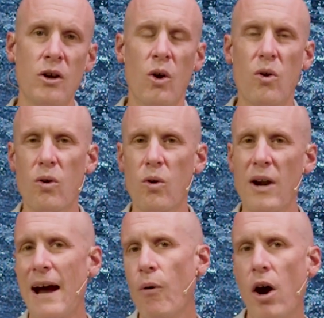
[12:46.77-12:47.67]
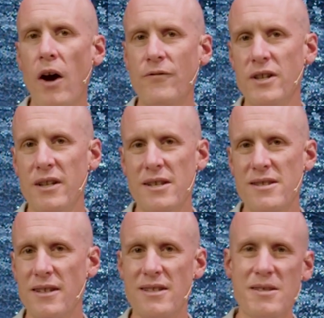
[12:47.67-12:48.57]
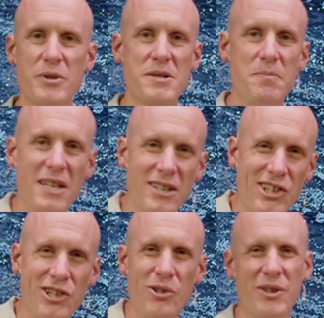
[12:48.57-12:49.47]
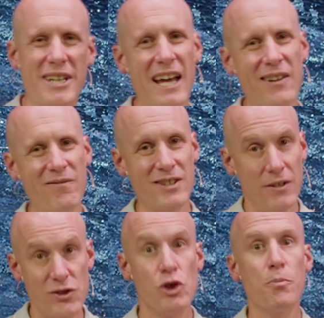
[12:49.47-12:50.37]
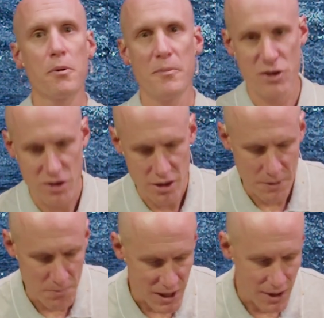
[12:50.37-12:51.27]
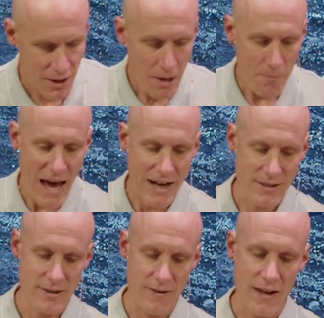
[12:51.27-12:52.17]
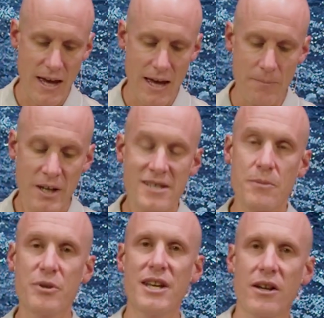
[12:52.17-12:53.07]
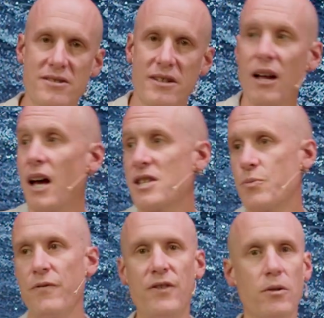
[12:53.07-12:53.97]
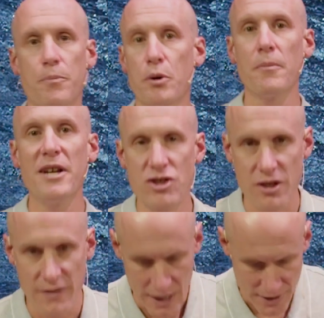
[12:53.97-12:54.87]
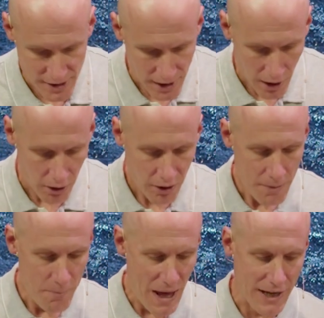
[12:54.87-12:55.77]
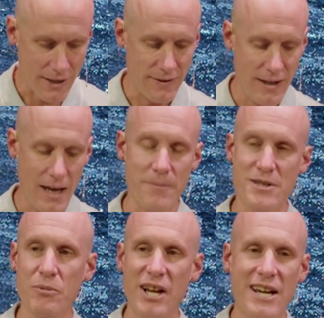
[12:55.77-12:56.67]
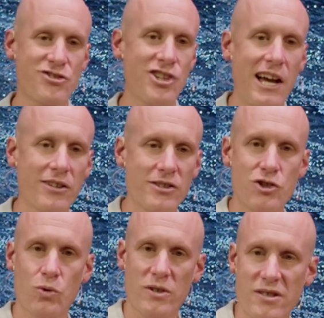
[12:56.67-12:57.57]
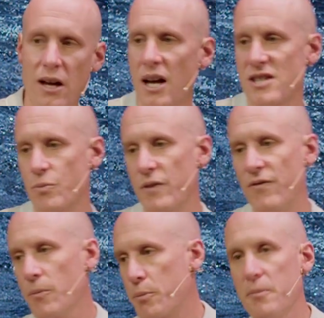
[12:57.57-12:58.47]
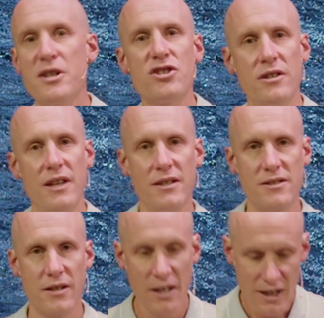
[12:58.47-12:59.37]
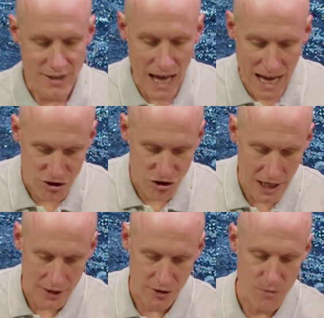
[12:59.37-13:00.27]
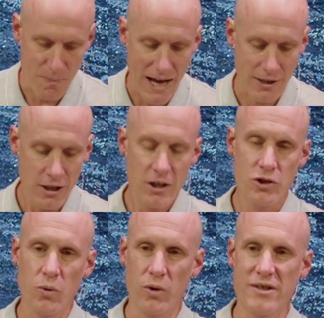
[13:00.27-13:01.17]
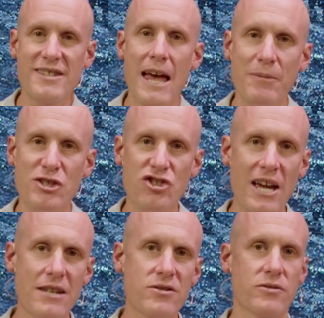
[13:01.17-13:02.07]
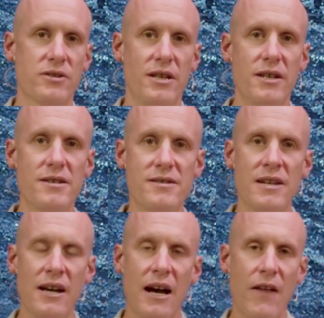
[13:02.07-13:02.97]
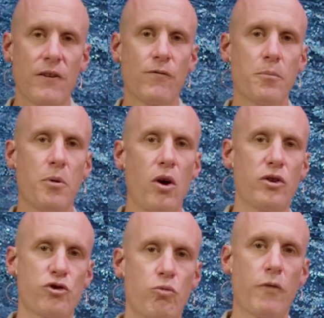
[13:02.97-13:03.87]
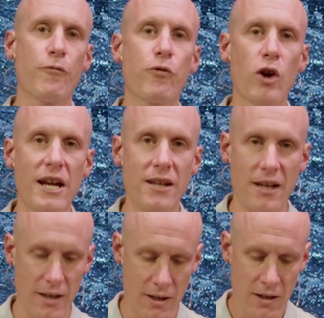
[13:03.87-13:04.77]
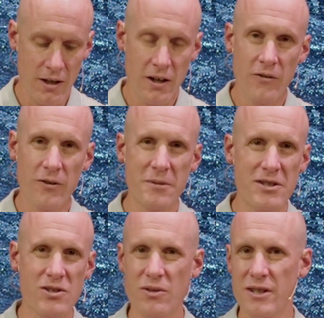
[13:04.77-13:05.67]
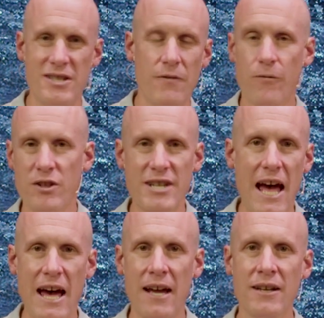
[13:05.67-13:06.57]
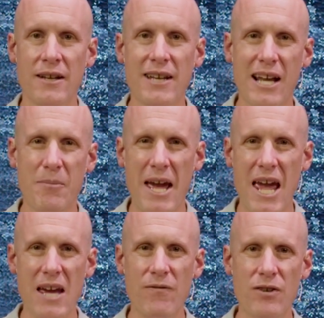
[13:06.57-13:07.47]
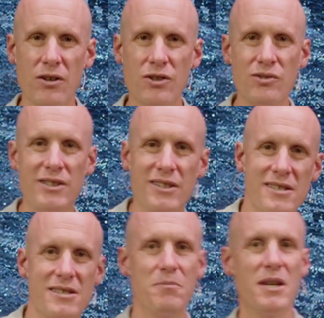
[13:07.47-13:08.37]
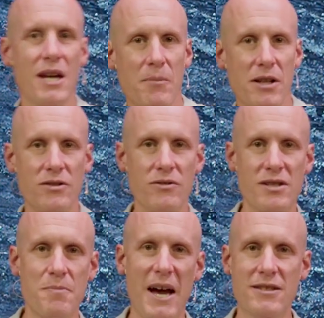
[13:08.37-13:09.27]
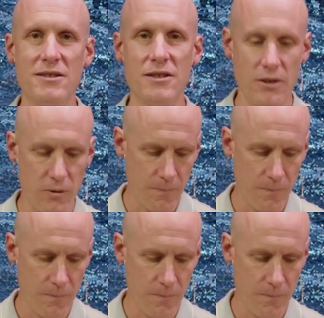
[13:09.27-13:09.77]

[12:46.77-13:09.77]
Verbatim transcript: Or, or how often is it that someone's mean to you and it kind of gives you permission to be mean back to them? Someone yells at us, we feel permission then to yell back at them. Someone acts childish towards us, we feel permission then to, to act childish back towards them. And gentleness, I think for Paul, is refraining from this sort of tit for tat kind of behavior. You did this to me, I'm going to do this back to you.